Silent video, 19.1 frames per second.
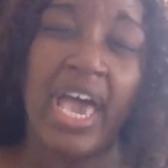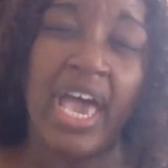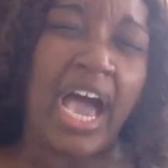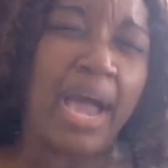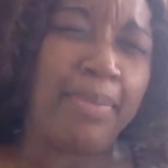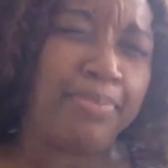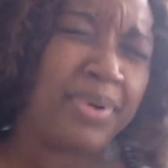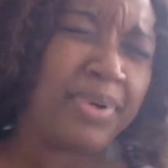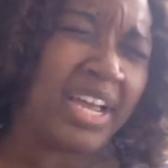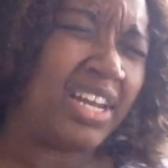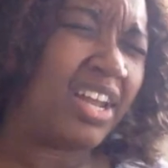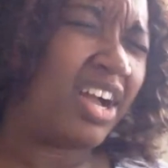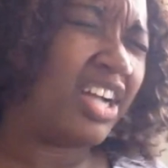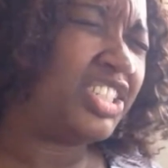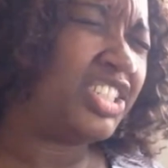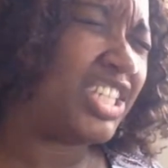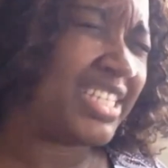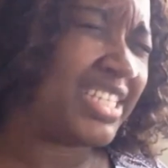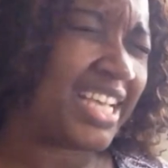I pray,
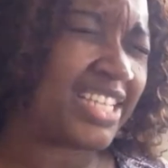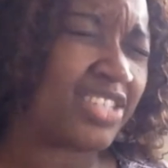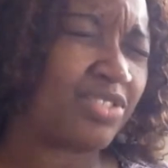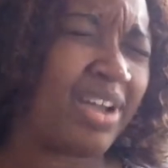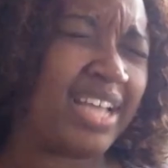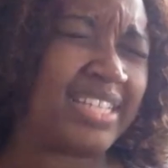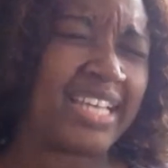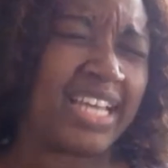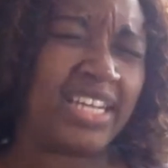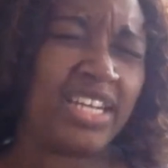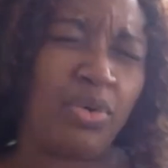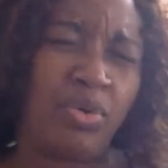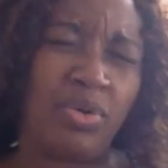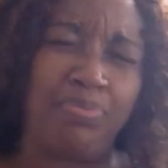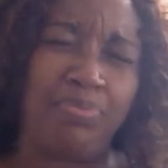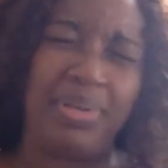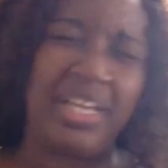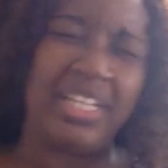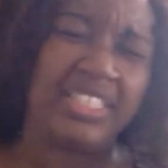Lord Jesus Christ, that they will
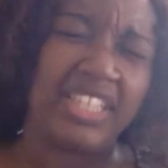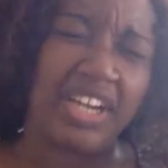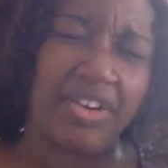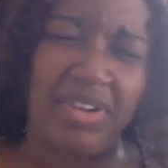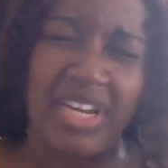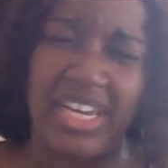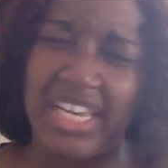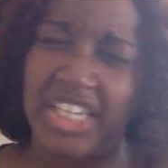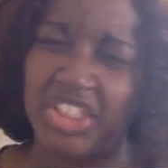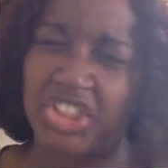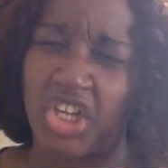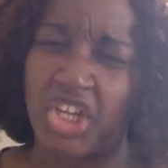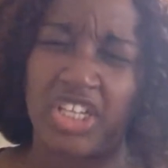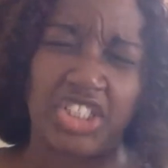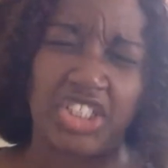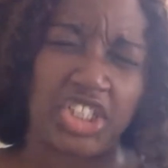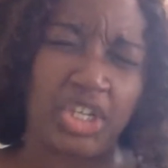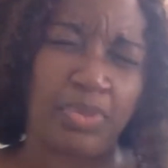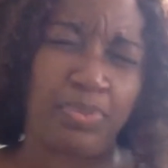build a
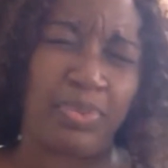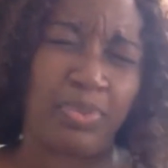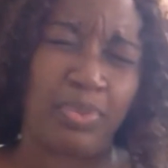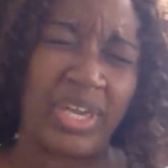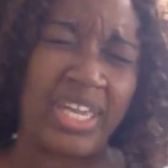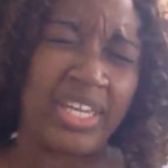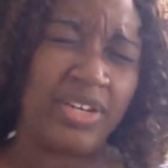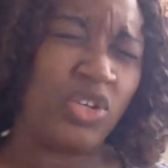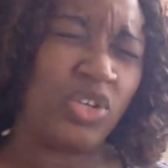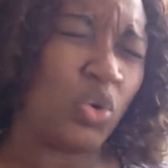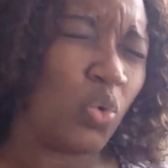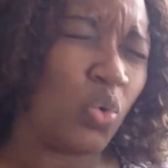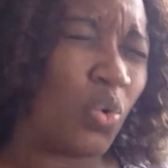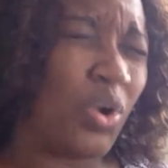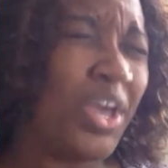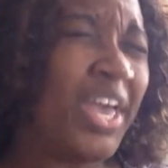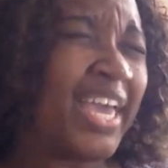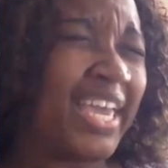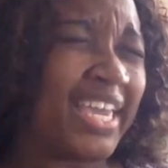relationship with
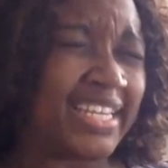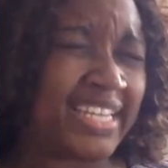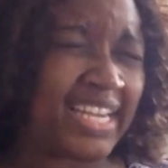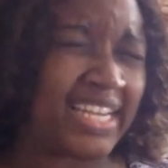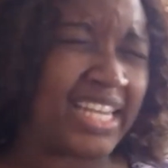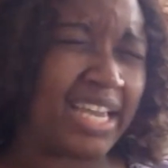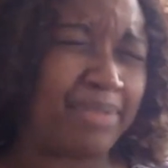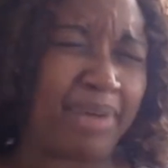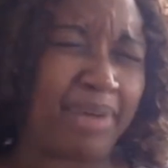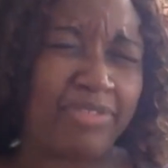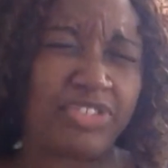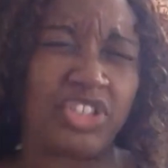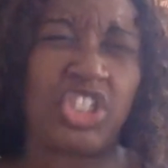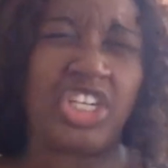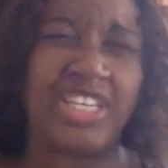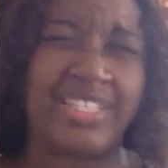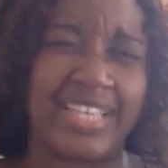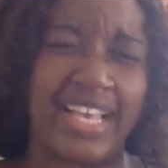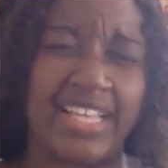you in the name of
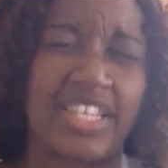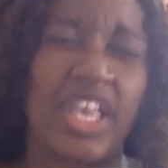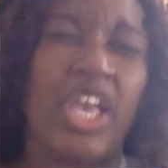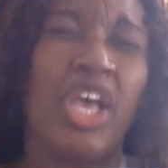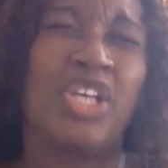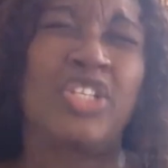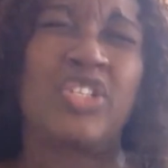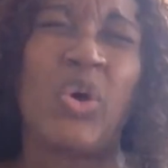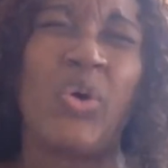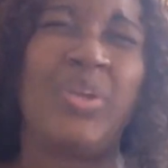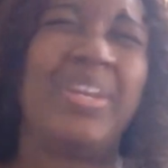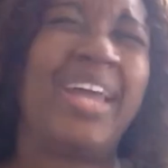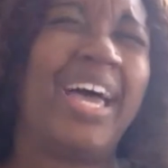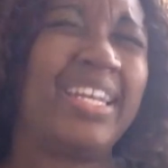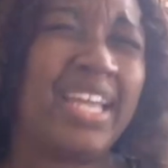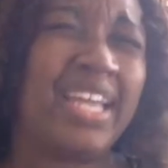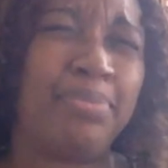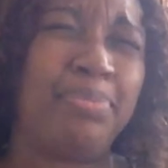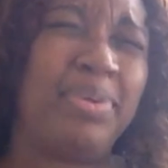Jesus so
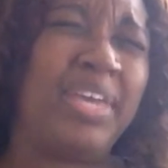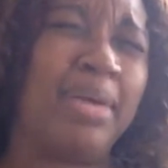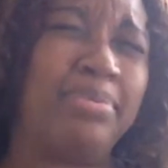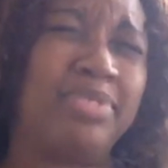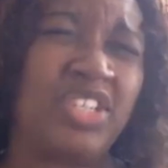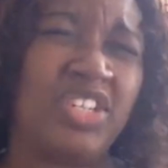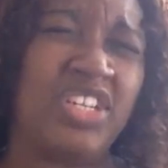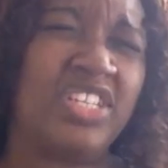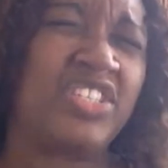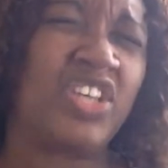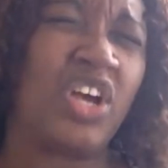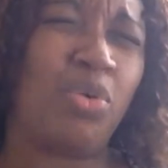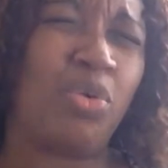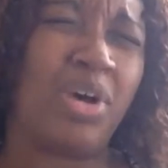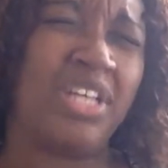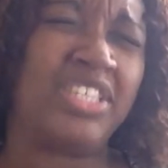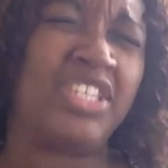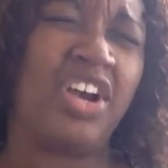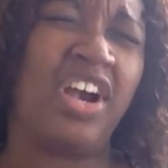that they'll be able to discern
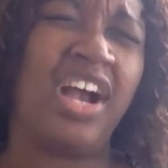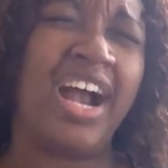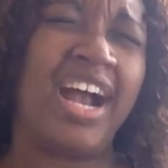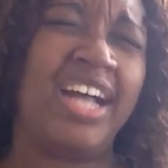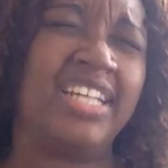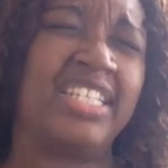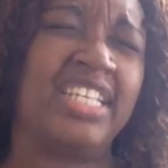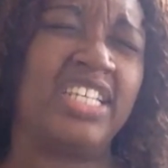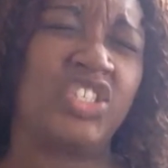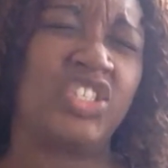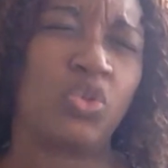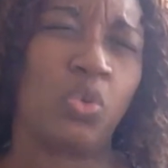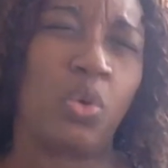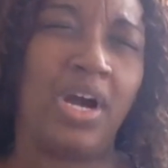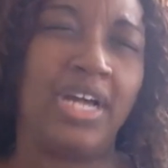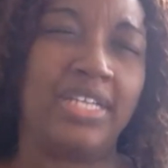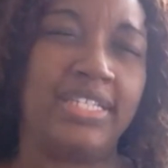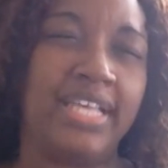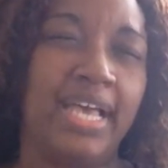what your heart is
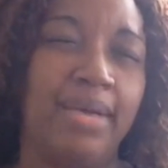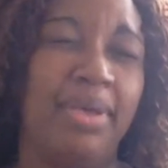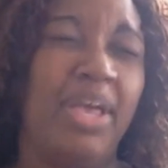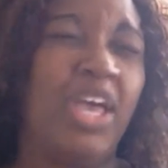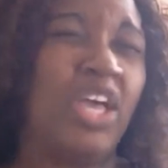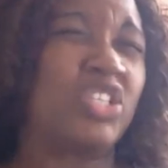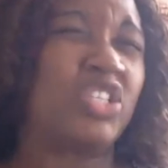towards them,